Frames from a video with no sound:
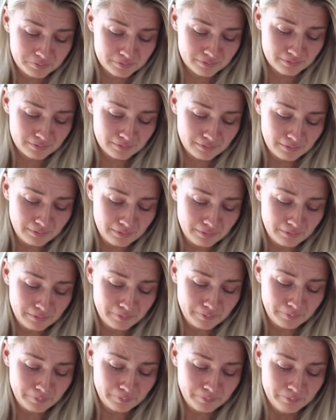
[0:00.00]

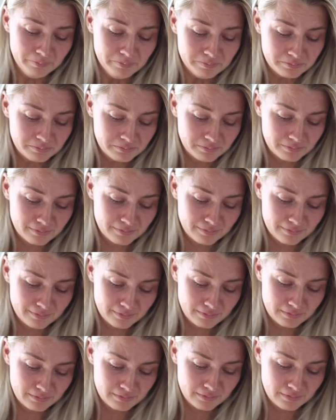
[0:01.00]

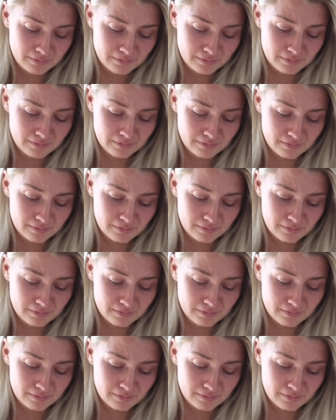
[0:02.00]
Nobody speaks.